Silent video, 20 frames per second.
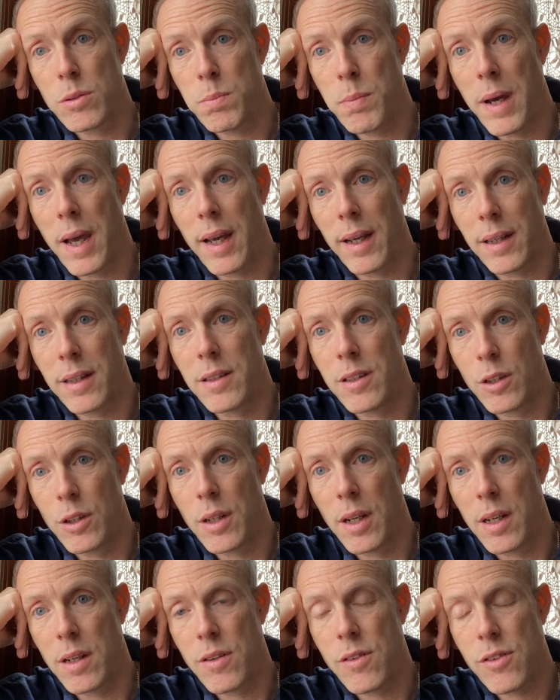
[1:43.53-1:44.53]
back in the
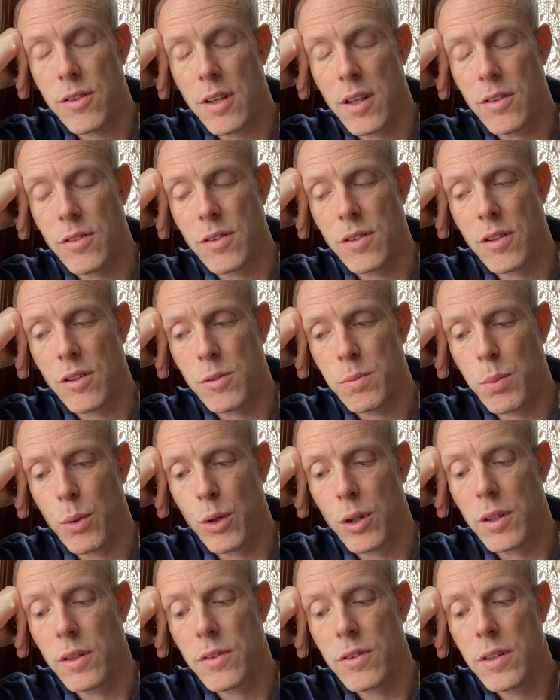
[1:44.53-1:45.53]
United States at this
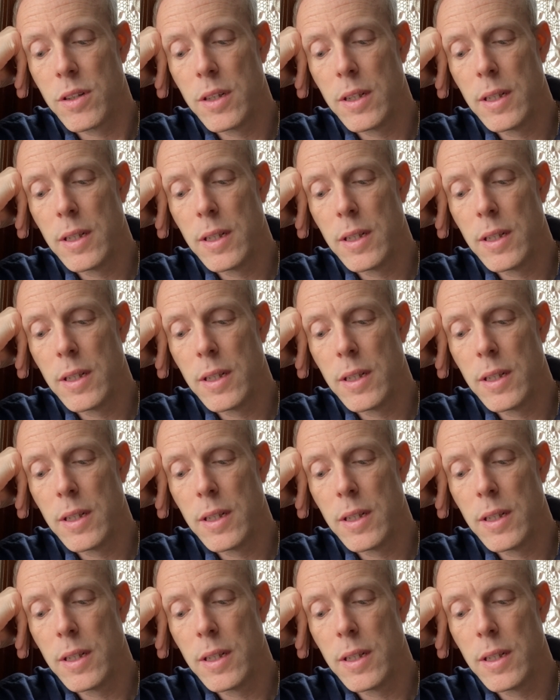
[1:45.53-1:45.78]
point,